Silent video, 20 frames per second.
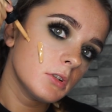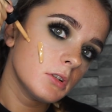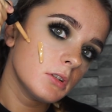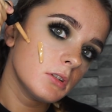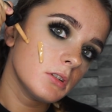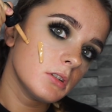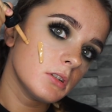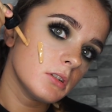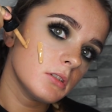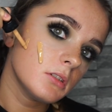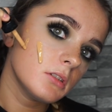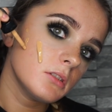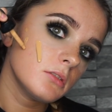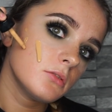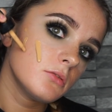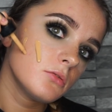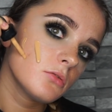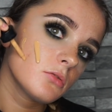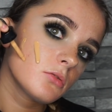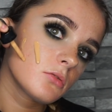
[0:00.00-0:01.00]
And then a
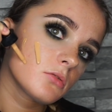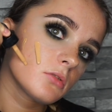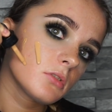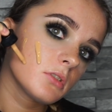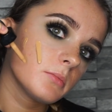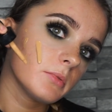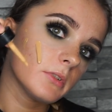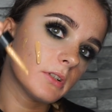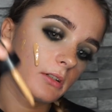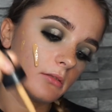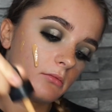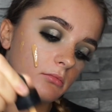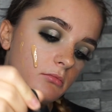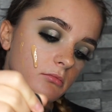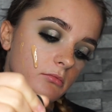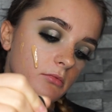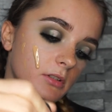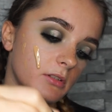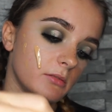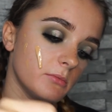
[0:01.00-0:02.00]
drop here.
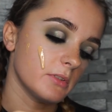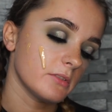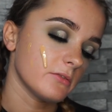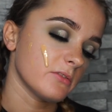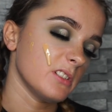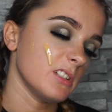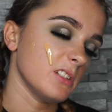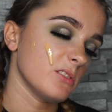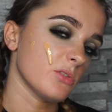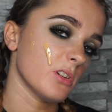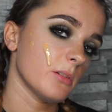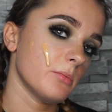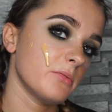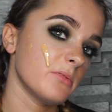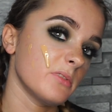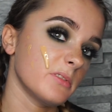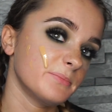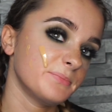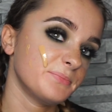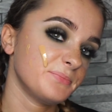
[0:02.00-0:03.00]
Well, it wasn't really a drop,
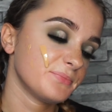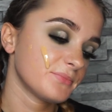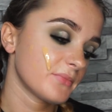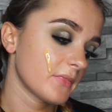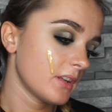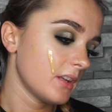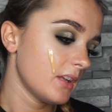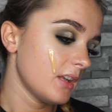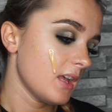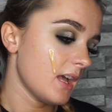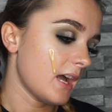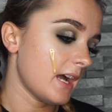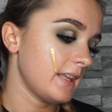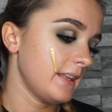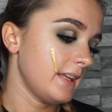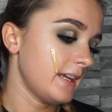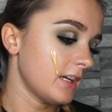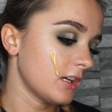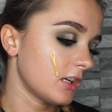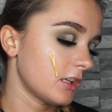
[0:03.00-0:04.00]
but.
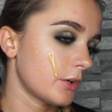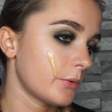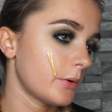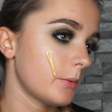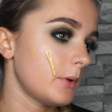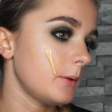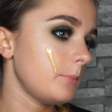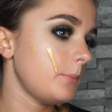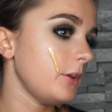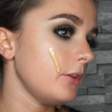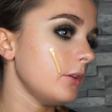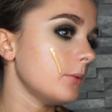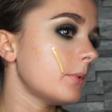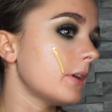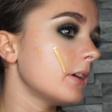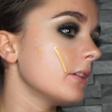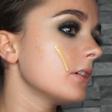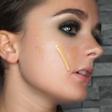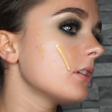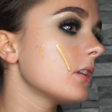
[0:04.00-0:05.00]
And then I'm going to go in with a beauty
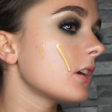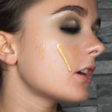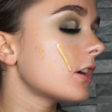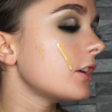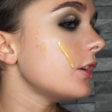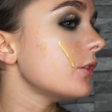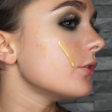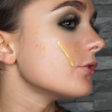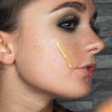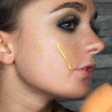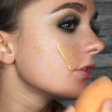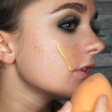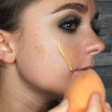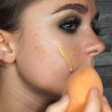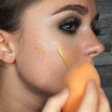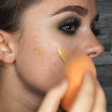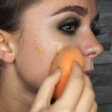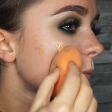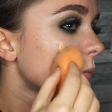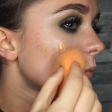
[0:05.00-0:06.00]
blender like I usually
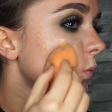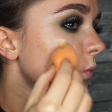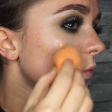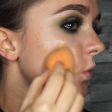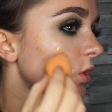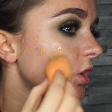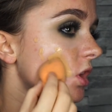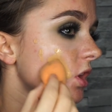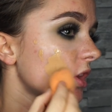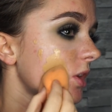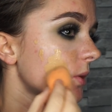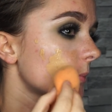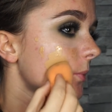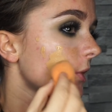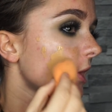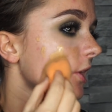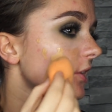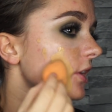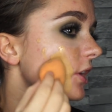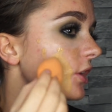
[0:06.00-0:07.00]
do. And then
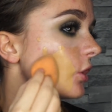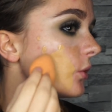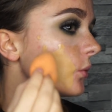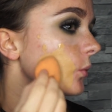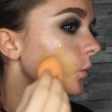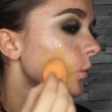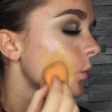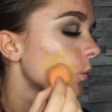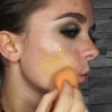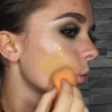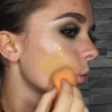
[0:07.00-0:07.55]
pop that in.